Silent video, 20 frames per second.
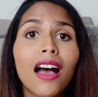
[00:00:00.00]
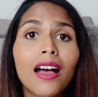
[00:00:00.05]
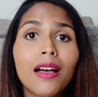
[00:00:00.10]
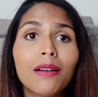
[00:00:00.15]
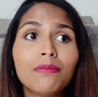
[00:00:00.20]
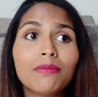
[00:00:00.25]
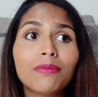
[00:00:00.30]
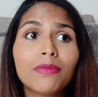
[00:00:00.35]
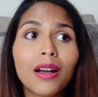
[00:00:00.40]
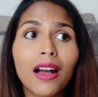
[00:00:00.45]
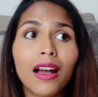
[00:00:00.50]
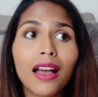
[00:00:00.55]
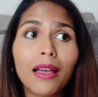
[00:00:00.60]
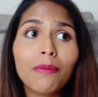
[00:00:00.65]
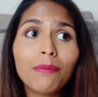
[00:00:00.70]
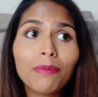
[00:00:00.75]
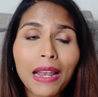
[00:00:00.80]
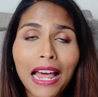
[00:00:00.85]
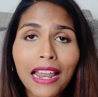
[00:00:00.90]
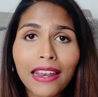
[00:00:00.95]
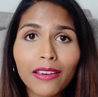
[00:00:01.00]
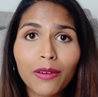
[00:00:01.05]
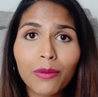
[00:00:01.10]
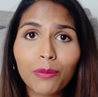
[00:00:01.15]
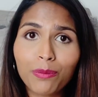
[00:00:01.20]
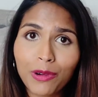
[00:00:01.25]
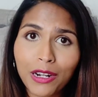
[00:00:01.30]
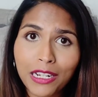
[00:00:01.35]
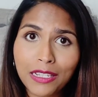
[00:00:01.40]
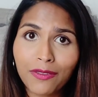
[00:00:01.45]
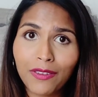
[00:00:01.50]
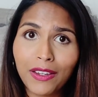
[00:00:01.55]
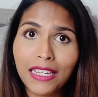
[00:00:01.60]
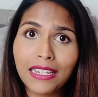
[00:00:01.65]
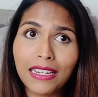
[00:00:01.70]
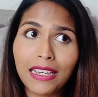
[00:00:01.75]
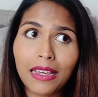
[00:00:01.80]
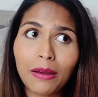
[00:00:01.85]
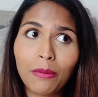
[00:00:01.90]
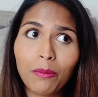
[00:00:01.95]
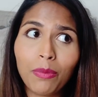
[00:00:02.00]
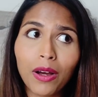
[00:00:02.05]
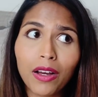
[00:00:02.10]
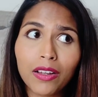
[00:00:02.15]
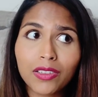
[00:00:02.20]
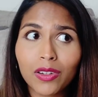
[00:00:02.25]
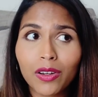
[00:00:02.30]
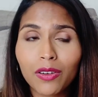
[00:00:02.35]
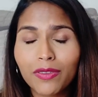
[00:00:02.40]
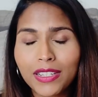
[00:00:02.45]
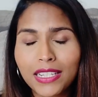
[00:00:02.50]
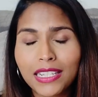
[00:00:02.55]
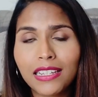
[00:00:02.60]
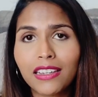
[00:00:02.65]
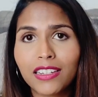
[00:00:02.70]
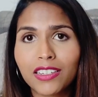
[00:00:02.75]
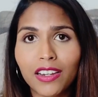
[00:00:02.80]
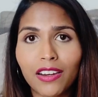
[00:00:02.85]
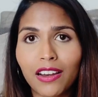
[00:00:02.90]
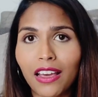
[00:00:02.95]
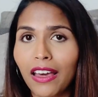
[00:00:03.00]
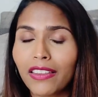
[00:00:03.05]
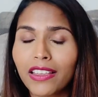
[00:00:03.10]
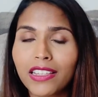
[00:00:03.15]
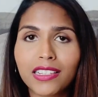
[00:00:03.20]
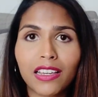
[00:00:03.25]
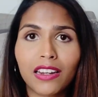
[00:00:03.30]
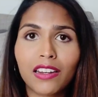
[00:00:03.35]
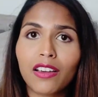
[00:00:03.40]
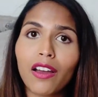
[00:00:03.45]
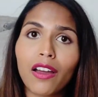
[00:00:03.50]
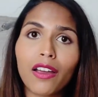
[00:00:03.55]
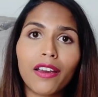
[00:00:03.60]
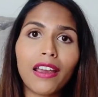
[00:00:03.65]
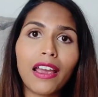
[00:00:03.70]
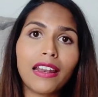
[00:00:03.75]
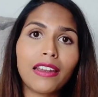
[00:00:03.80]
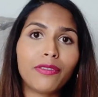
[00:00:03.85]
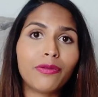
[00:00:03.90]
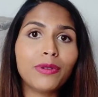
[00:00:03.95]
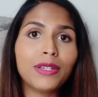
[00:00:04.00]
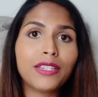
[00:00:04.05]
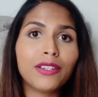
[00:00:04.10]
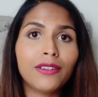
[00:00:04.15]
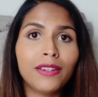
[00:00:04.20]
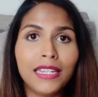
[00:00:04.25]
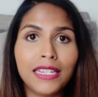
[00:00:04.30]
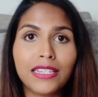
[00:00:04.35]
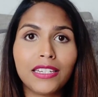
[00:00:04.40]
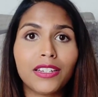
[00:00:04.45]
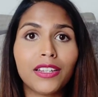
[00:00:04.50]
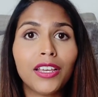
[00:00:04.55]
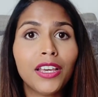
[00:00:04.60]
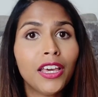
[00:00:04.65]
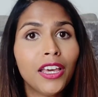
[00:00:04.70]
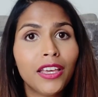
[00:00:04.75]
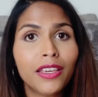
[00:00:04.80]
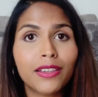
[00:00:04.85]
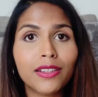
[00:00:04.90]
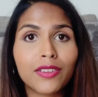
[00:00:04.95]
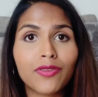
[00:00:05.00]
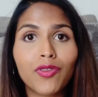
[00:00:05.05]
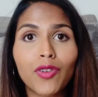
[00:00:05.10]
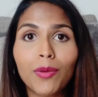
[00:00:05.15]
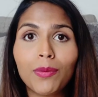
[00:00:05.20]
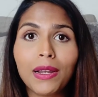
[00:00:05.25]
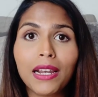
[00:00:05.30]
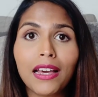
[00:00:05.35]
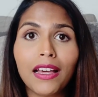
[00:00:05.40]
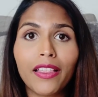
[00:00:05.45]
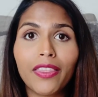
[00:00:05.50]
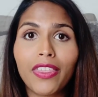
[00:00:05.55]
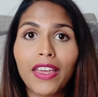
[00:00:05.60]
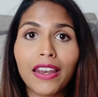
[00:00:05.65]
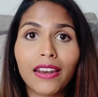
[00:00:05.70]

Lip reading: I am planning on breastfeeding, but obviously I don't know how that's going to go, and if we do need to use formula,